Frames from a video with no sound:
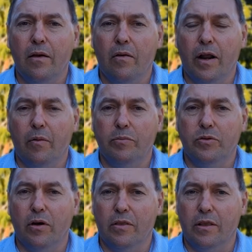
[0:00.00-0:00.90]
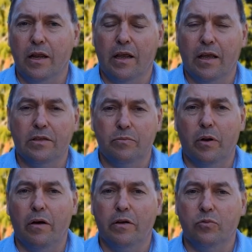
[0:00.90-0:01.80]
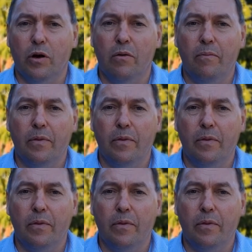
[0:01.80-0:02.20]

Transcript: on our website. The link is below as well.